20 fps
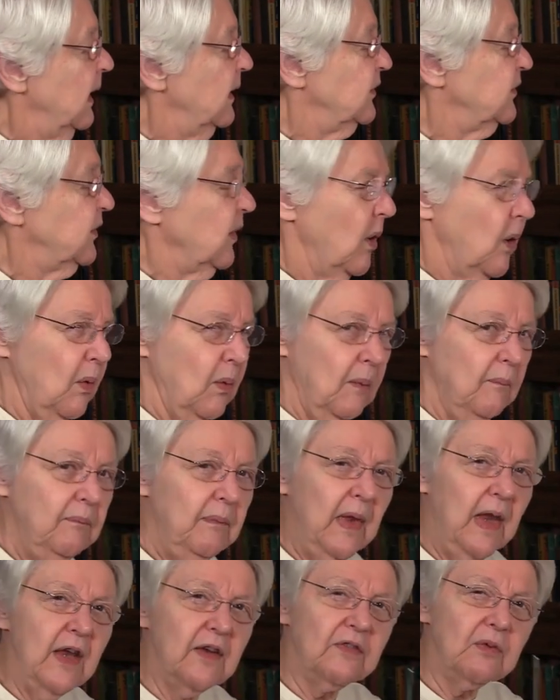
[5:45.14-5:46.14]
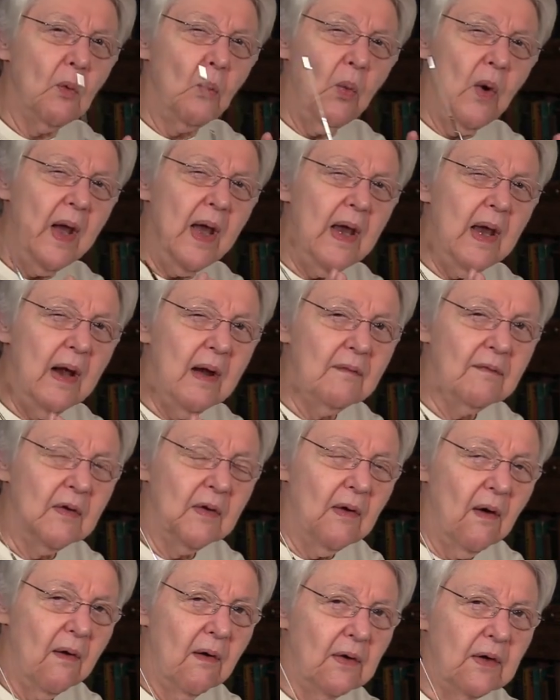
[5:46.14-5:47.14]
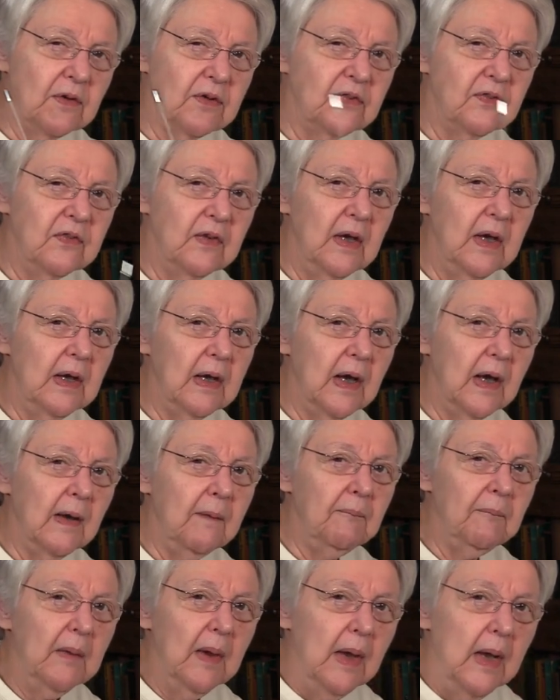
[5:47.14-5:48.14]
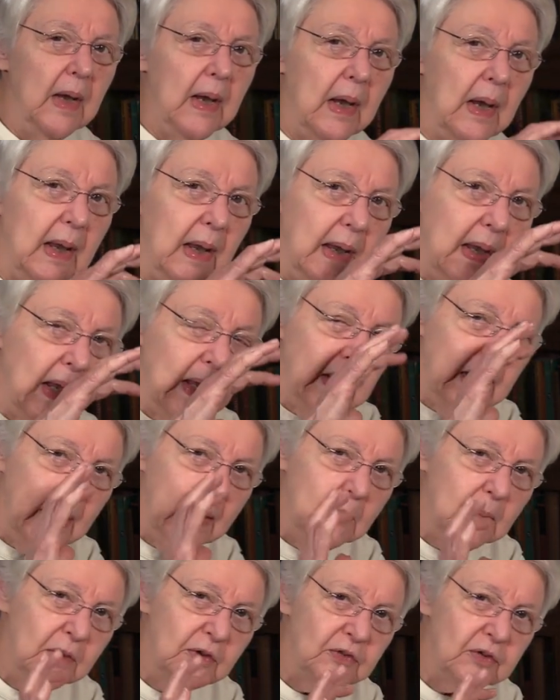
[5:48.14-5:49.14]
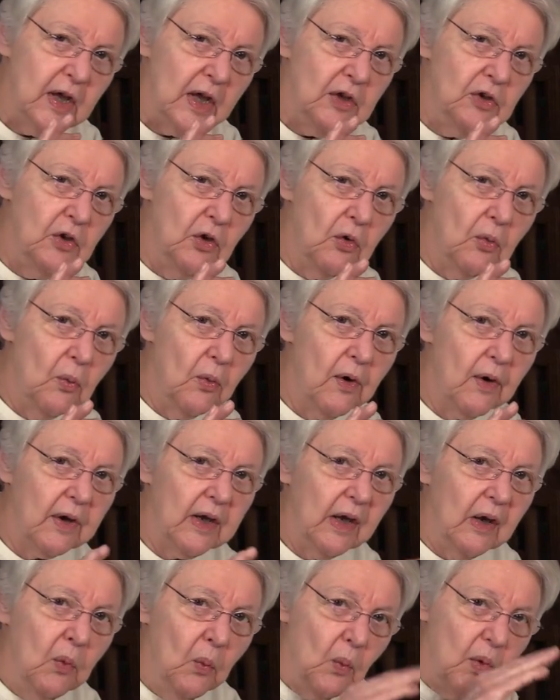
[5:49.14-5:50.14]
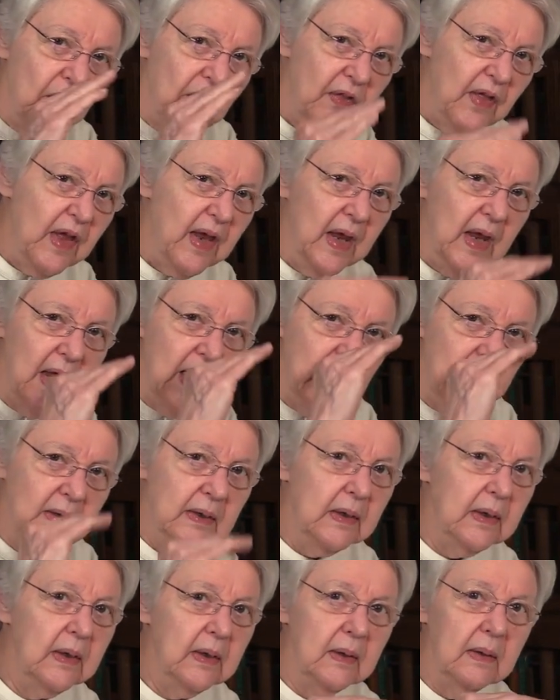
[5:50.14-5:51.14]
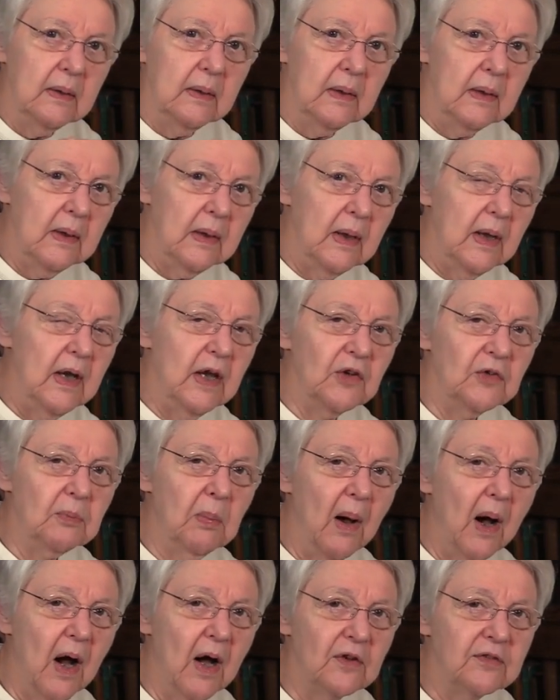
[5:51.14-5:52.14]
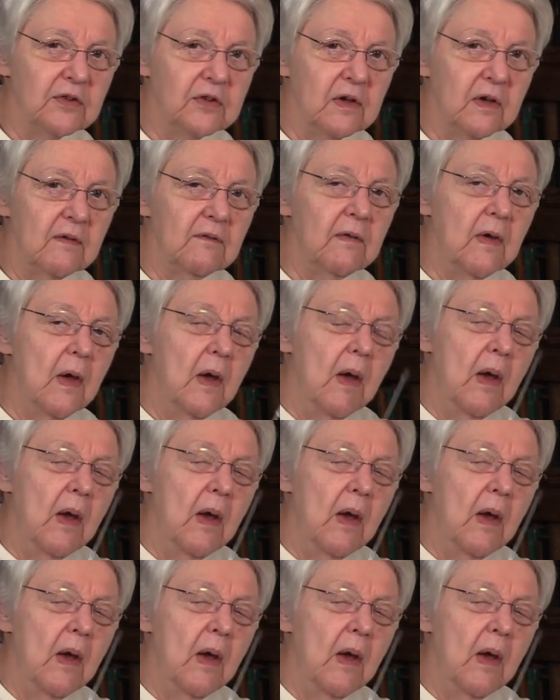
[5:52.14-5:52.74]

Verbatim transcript: So it's a way of an artist thinking. An image that you're working within is positive.